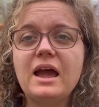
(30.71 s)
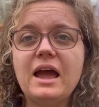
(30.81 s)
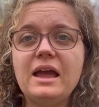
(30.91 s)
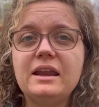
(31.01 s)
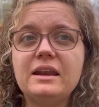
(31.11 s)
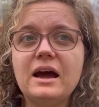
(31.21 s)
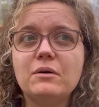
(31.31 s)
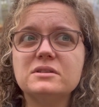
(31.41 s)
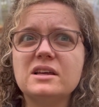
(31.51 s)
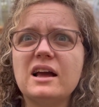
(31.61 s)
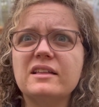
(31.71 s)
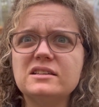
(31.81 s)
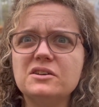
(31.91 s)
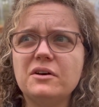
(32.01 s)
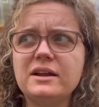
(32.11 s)
And I was like, that's
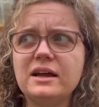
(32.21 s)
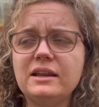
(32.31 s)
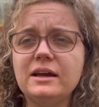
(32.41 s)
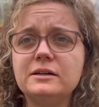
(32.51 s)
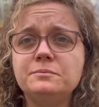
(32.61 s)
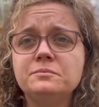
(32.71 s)
a great idea.